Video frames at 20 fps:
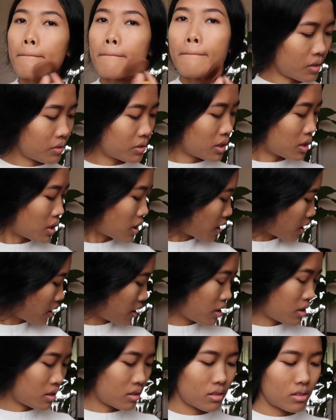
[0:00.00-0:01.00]
After
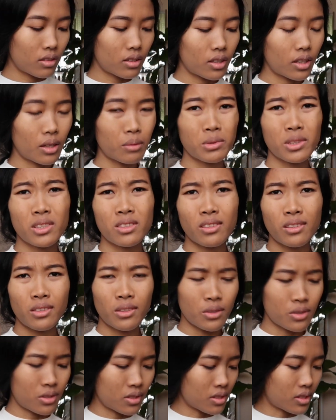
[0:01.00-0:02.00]
that, I'm just going
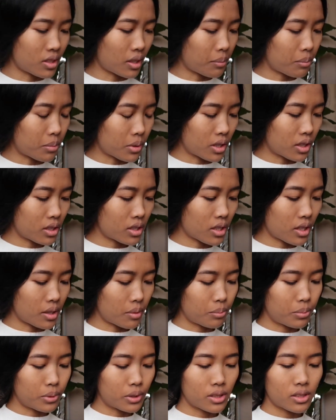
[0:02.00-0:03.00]
to use the same brush
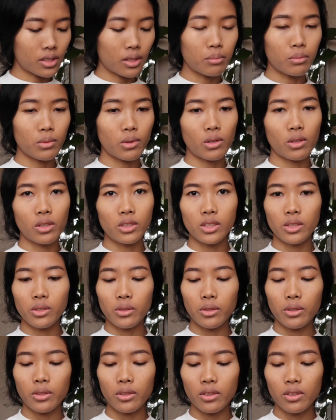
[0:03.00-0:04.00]
and put some
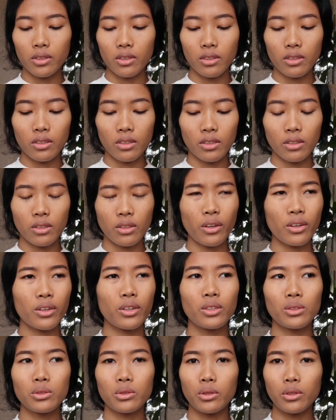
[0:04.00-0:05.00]
contour. Not
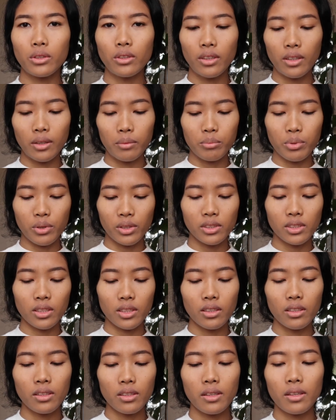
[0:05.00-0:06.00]
contour,
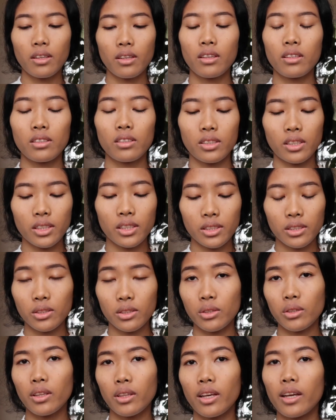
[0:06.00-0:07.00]
bronzer. Just
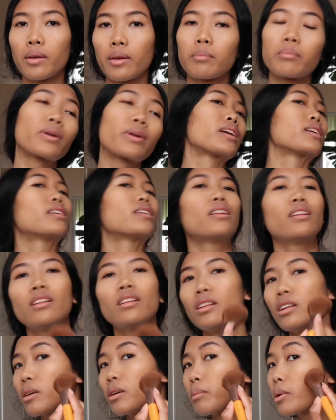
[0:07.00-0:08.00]
to, like, bring a
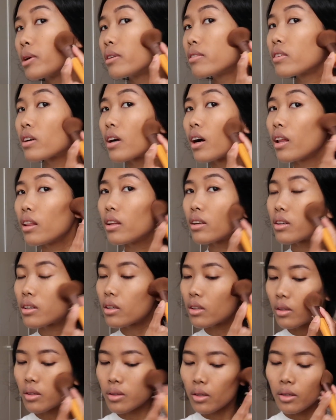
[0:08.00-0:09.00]
little bit of
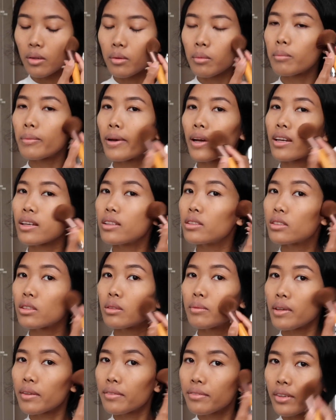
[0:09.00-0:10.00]
color back into
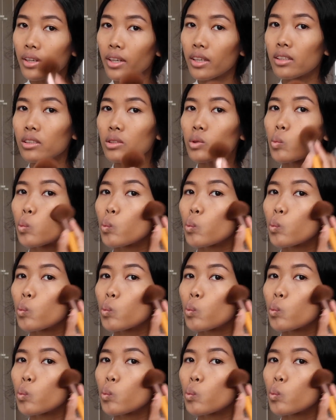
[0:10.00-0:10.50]
my face.